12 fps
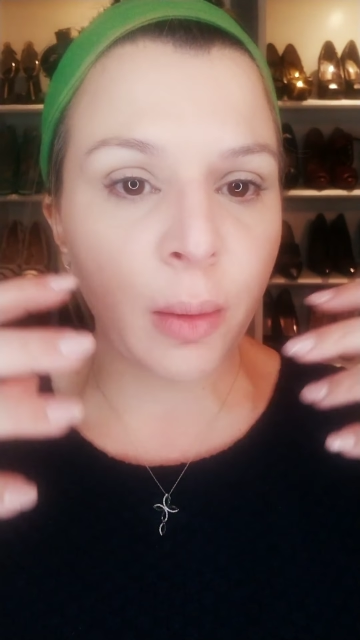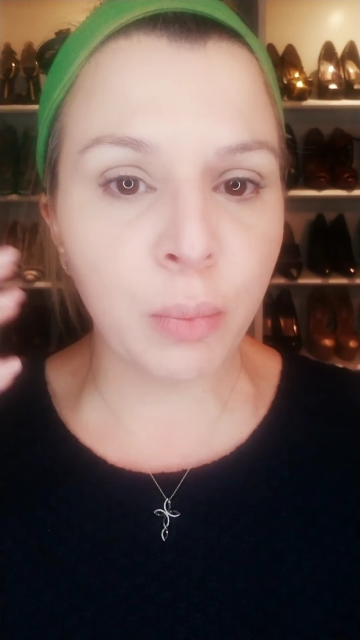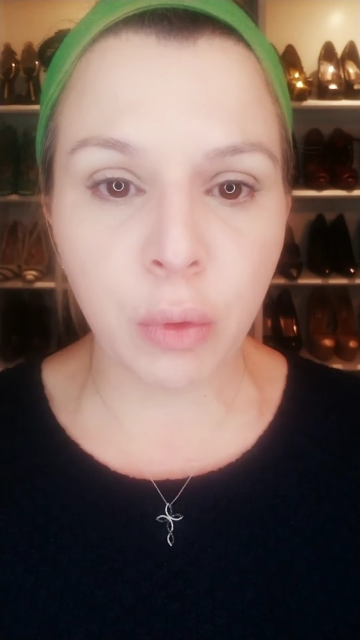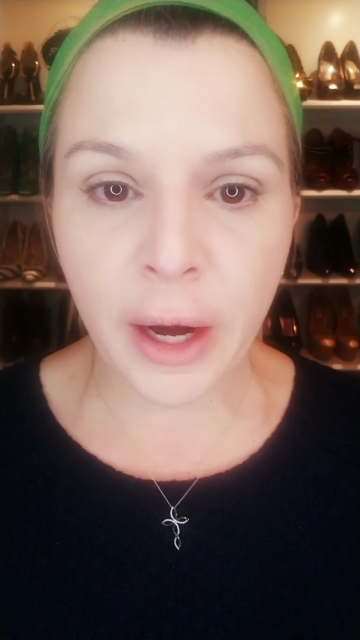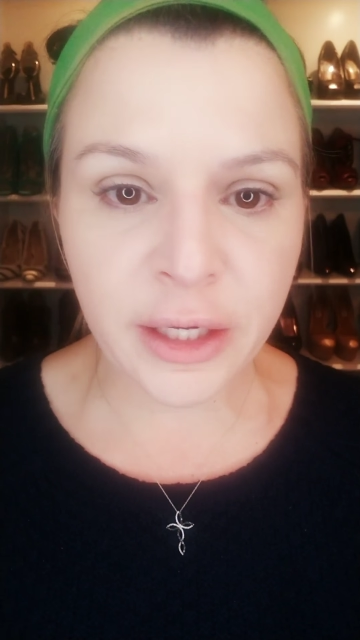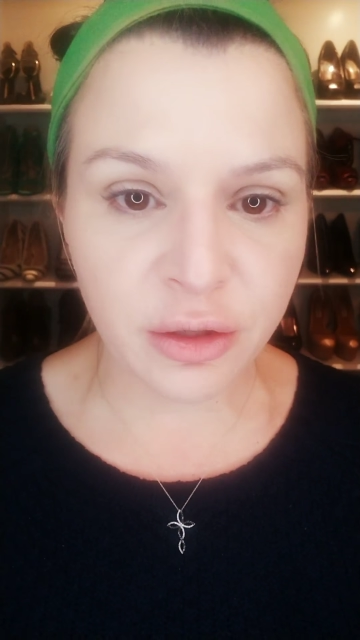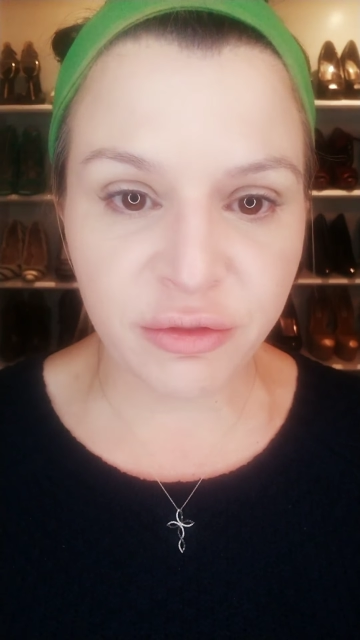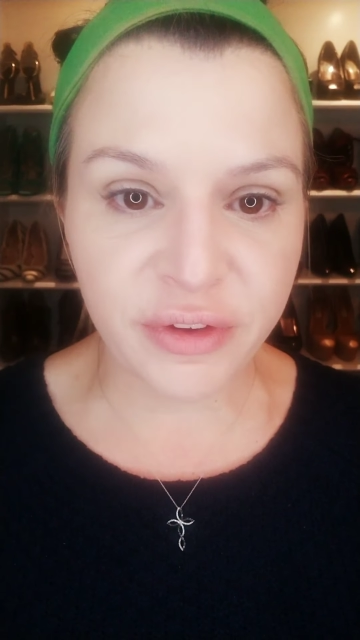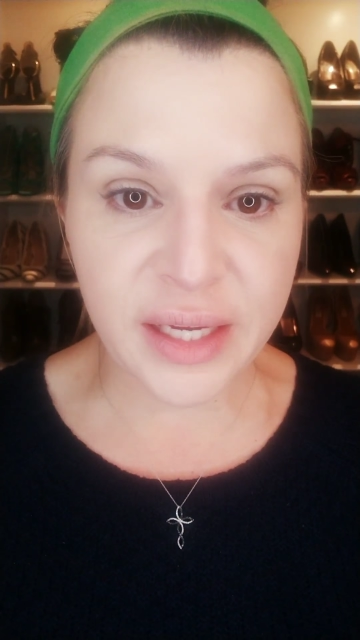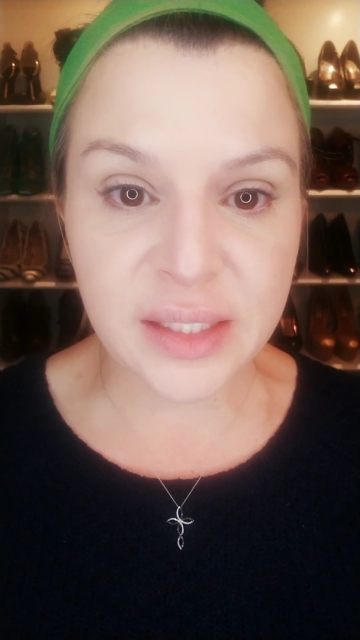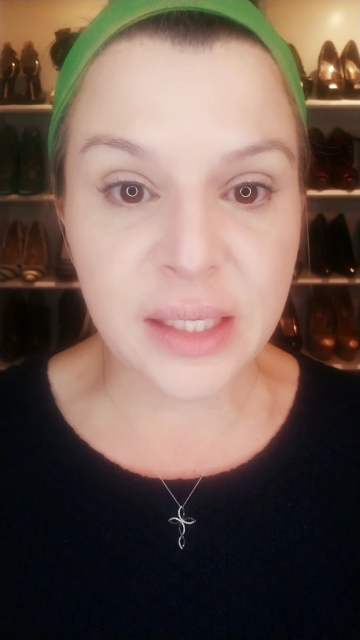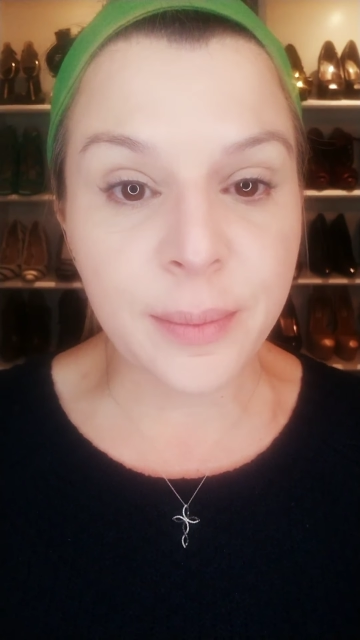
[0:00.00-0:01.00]
of brighten your
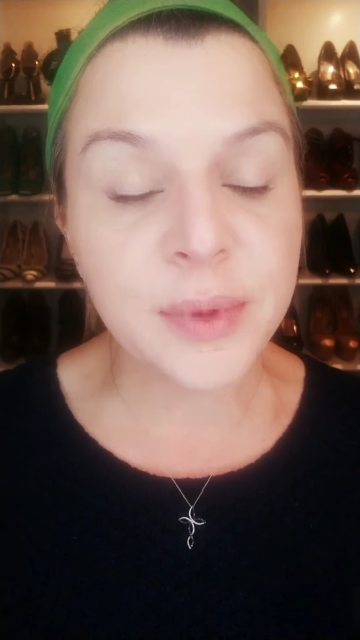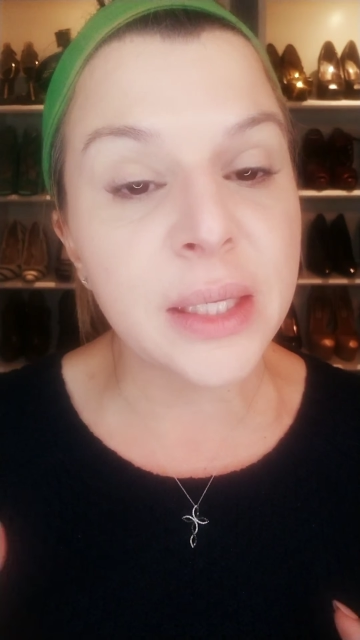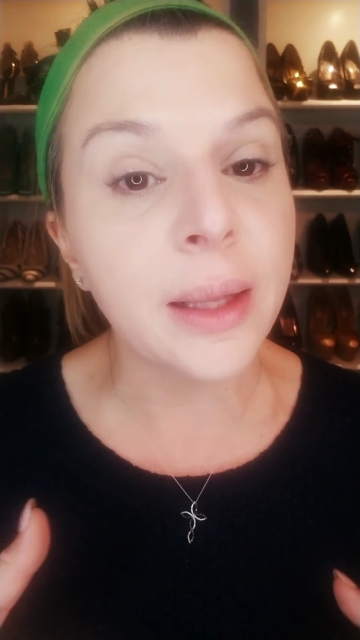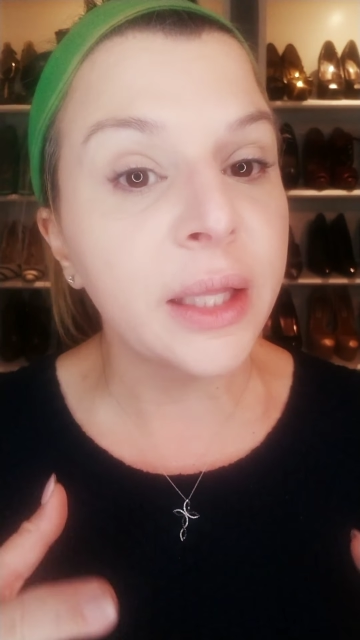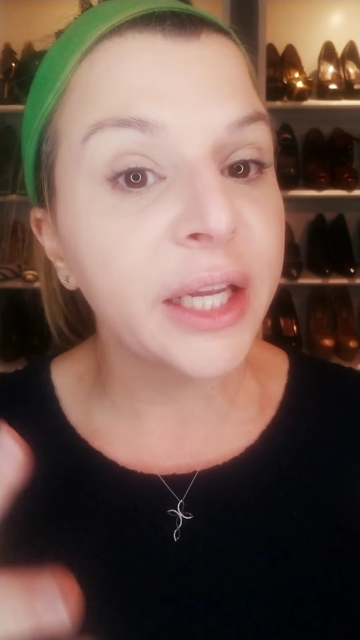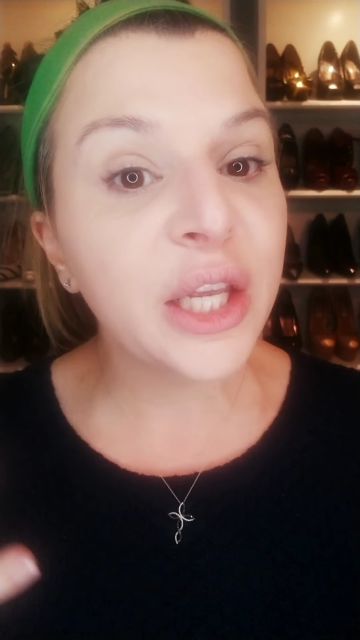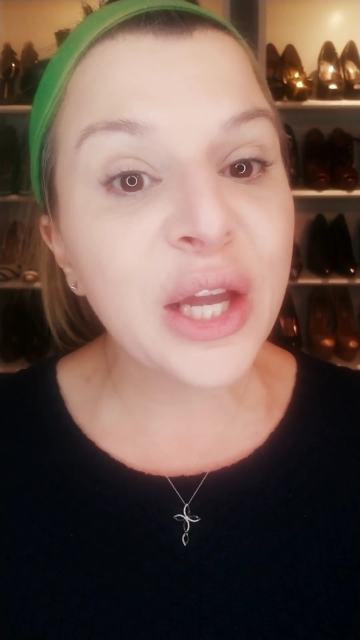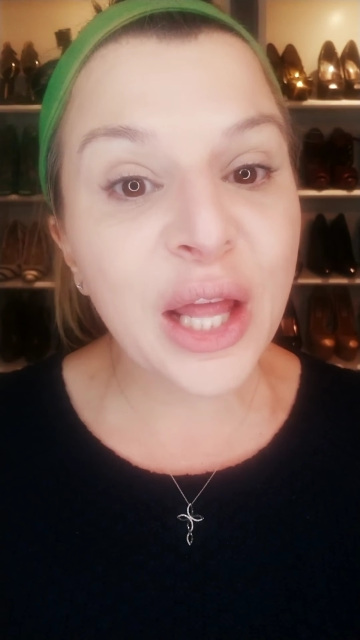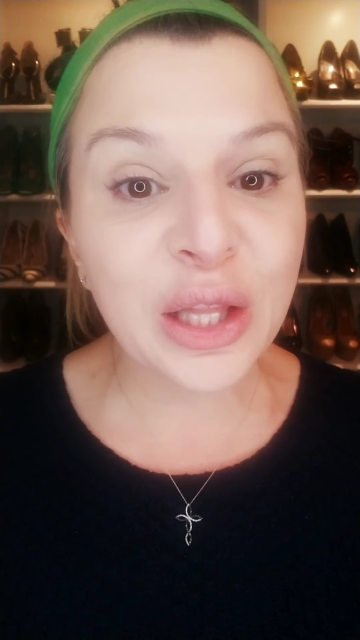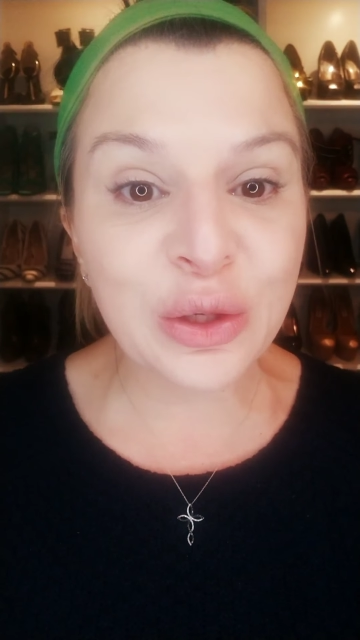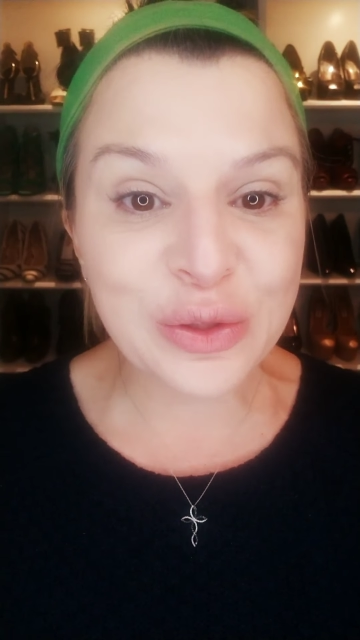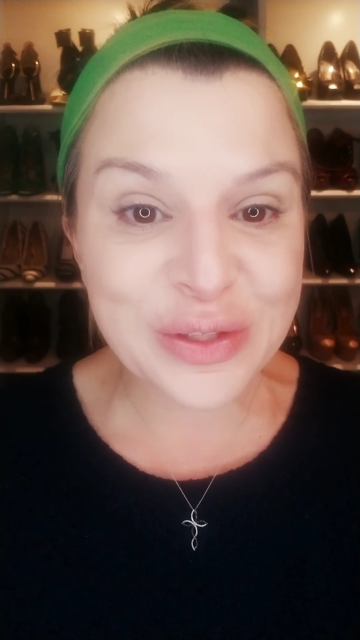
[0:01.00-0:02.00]
face up, sun. Like you got a
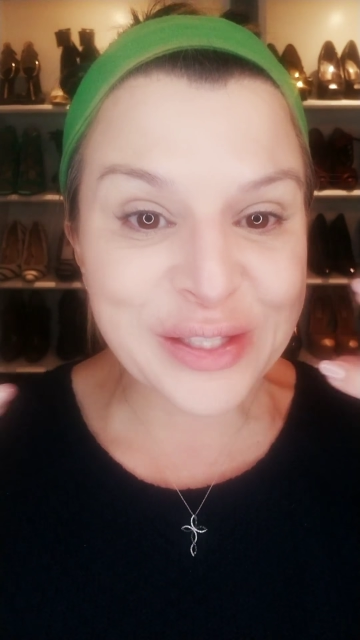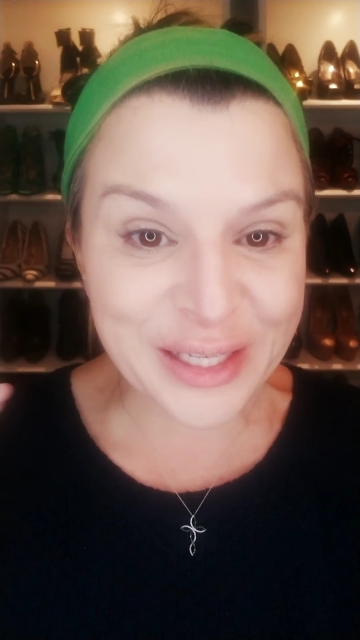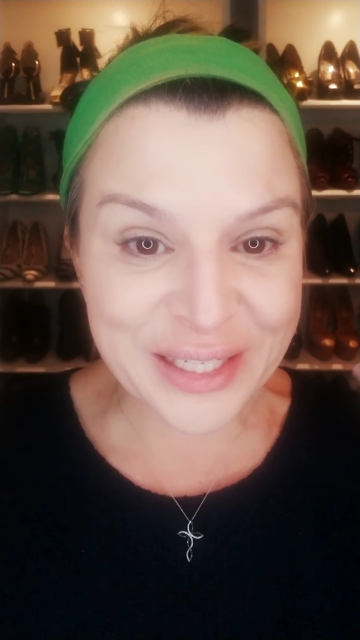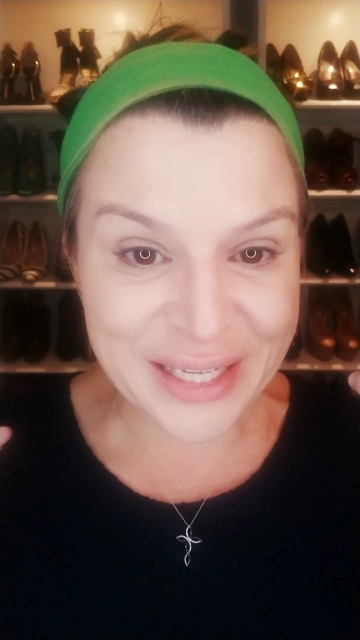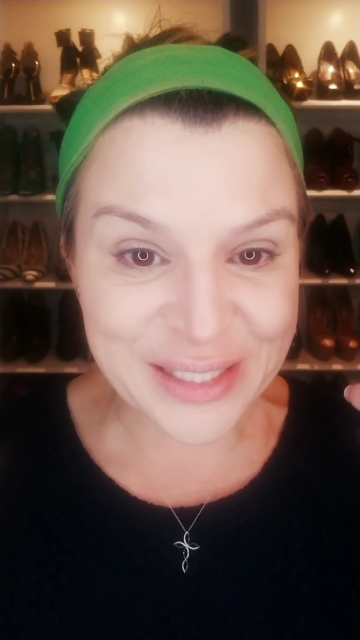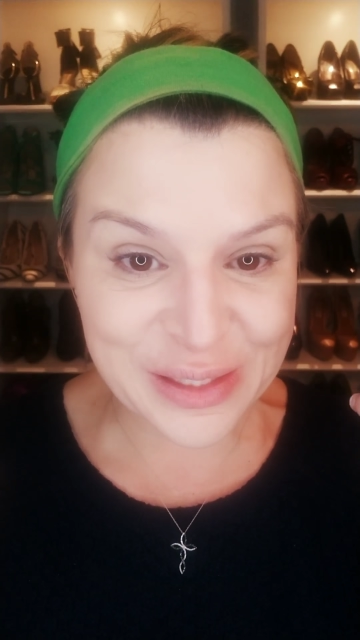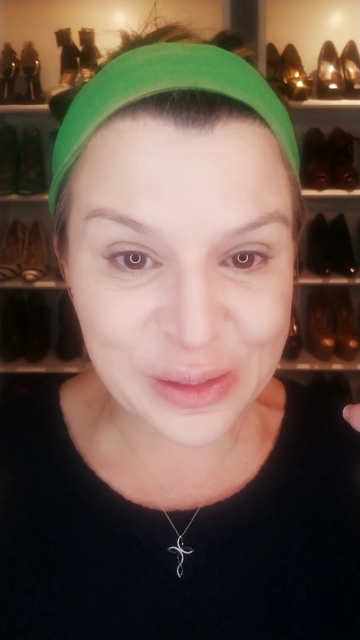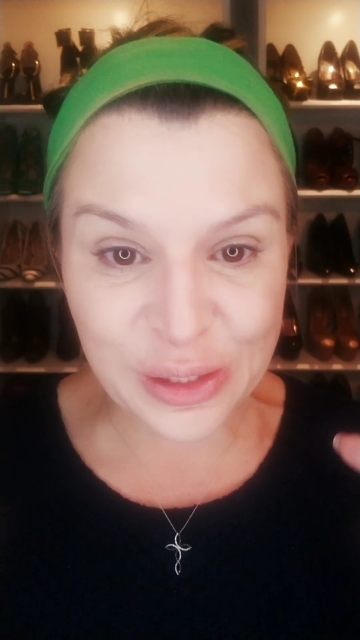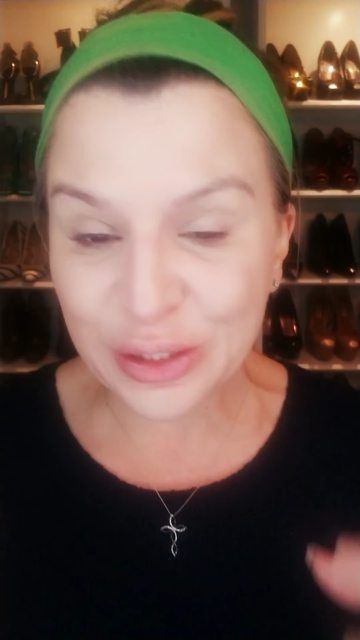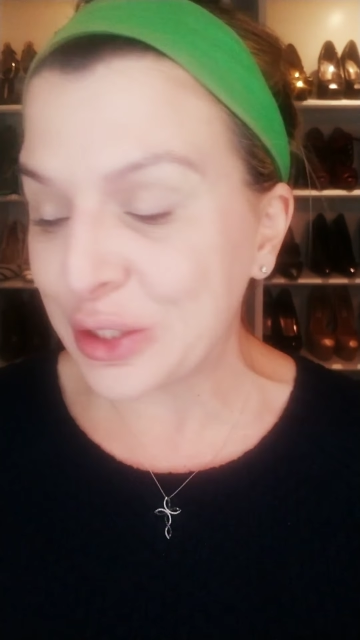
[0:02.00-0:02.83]
little sun-kissed look